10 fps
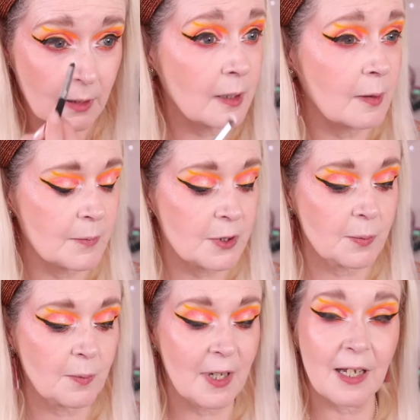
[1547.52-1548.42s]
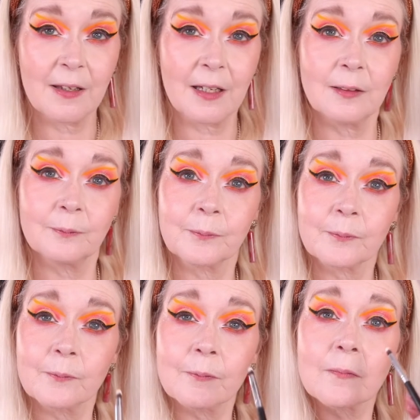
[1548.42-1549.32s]
up to where that
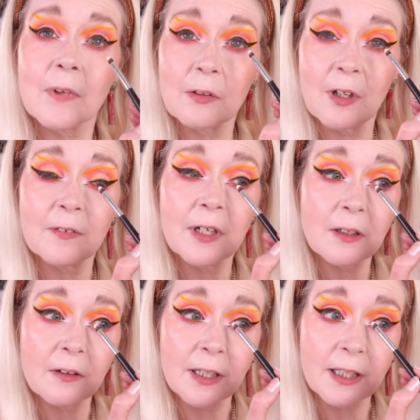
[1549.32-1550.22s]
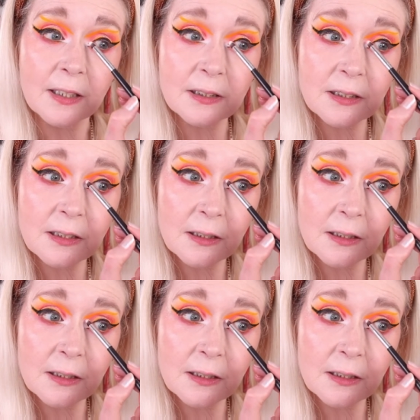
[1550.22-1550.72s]
graphic line is.